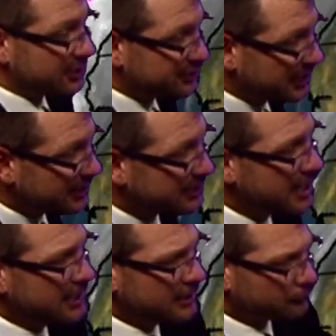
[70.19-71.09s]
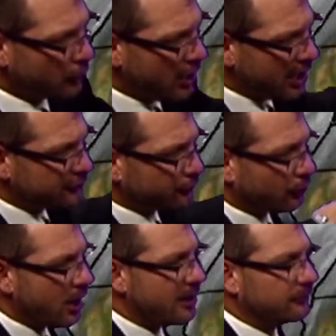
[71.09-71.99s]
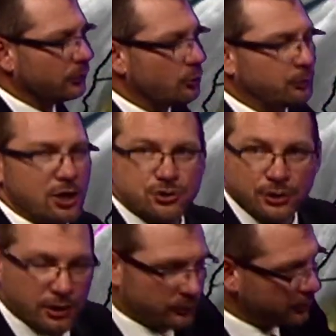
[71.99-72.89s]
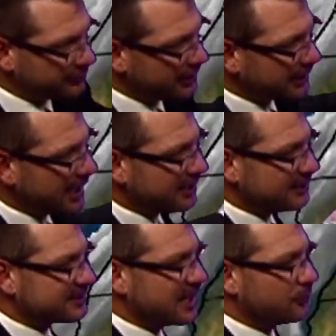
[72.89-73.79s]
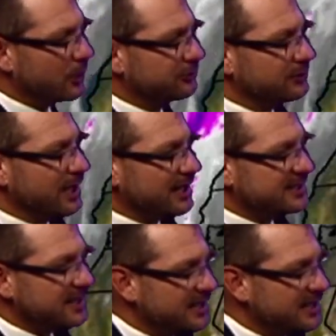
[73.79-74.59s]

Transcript: You can see this broad trough of low pressure here rotating out of the southwestern United States.